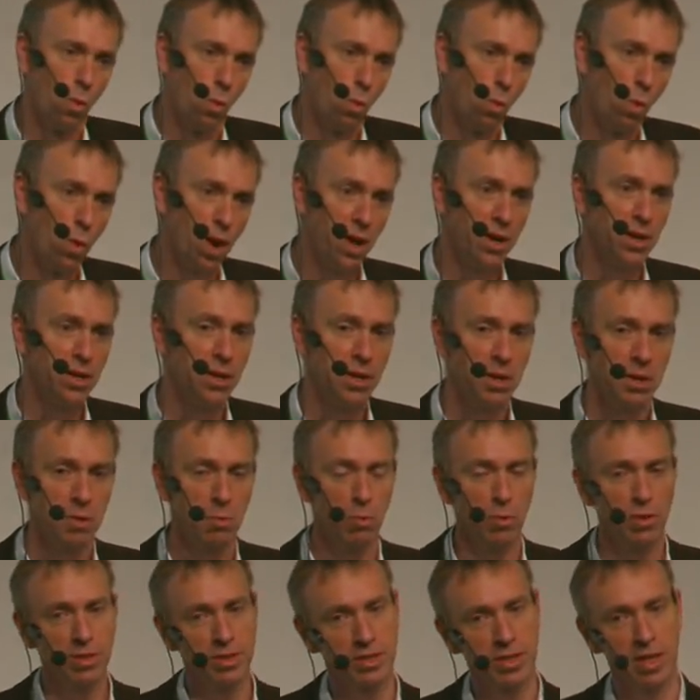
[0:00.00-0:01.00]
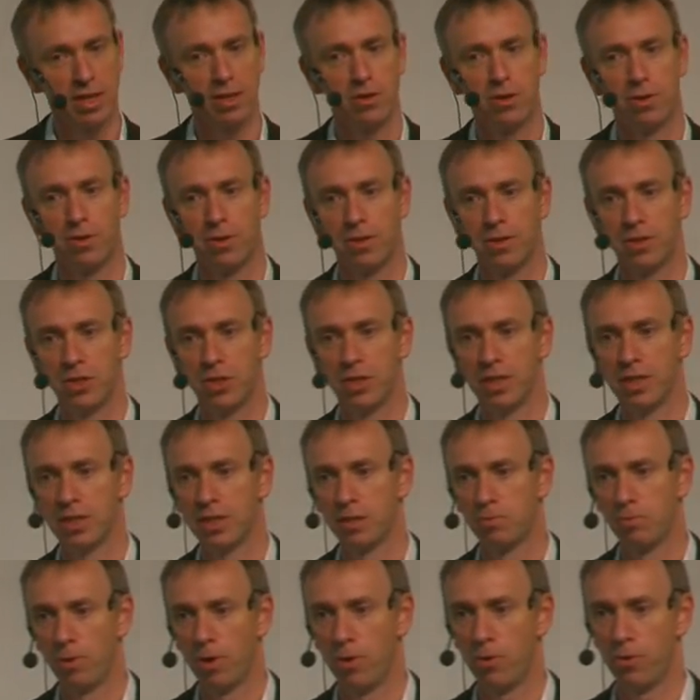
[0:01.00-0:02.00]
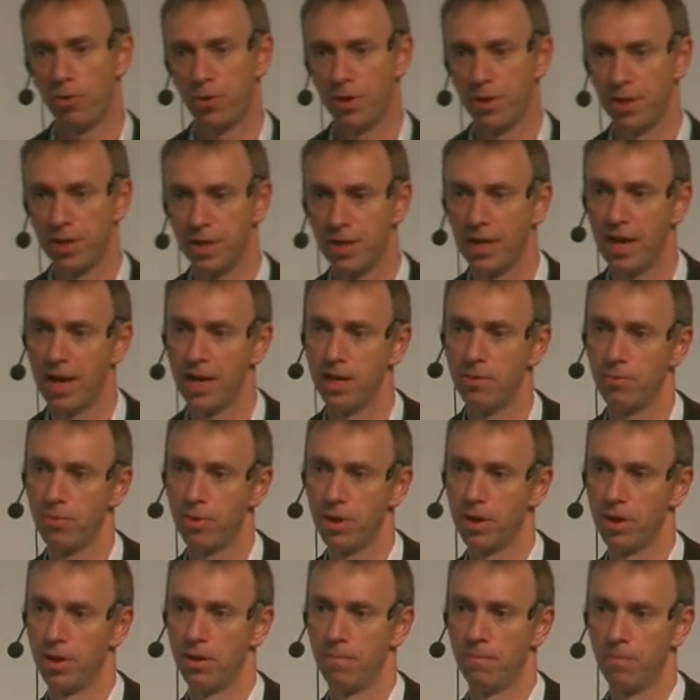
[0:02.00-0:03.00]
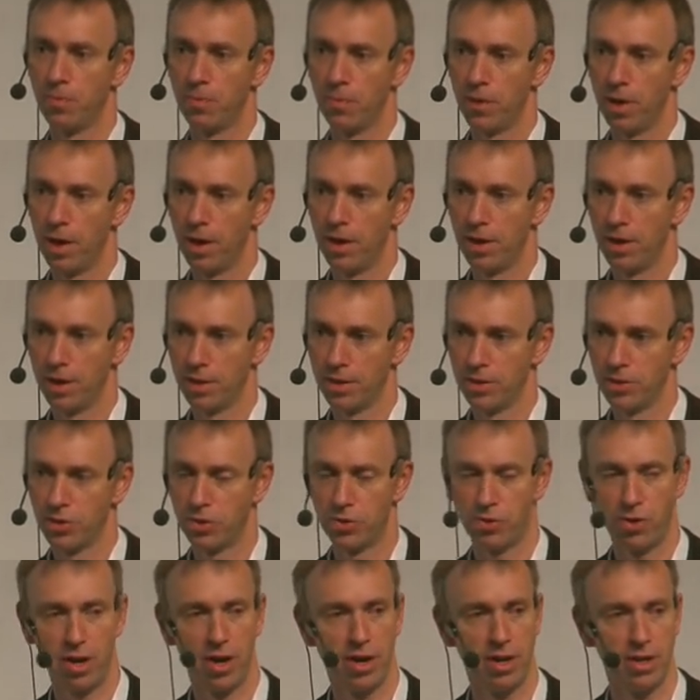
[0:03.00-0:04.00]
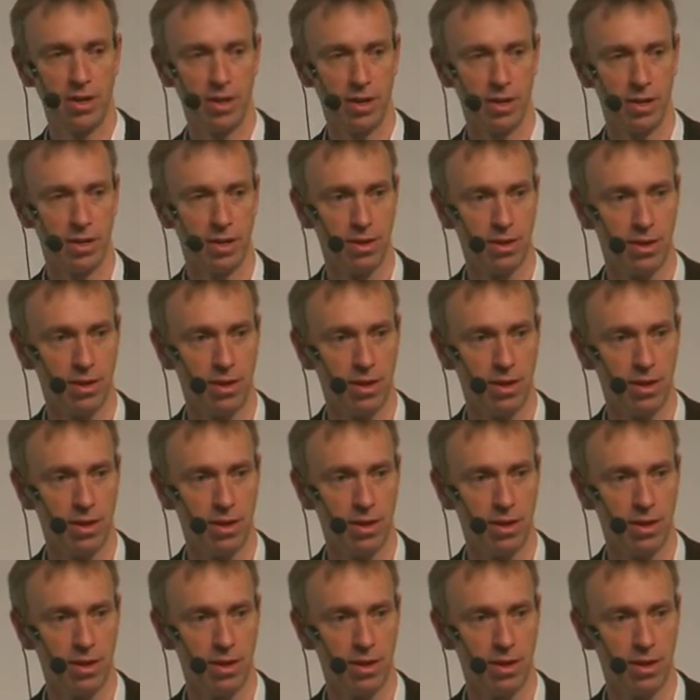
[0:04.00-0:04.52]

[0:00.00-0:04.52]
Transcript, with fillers: When, with technology, it's both an enabler and a constrainer.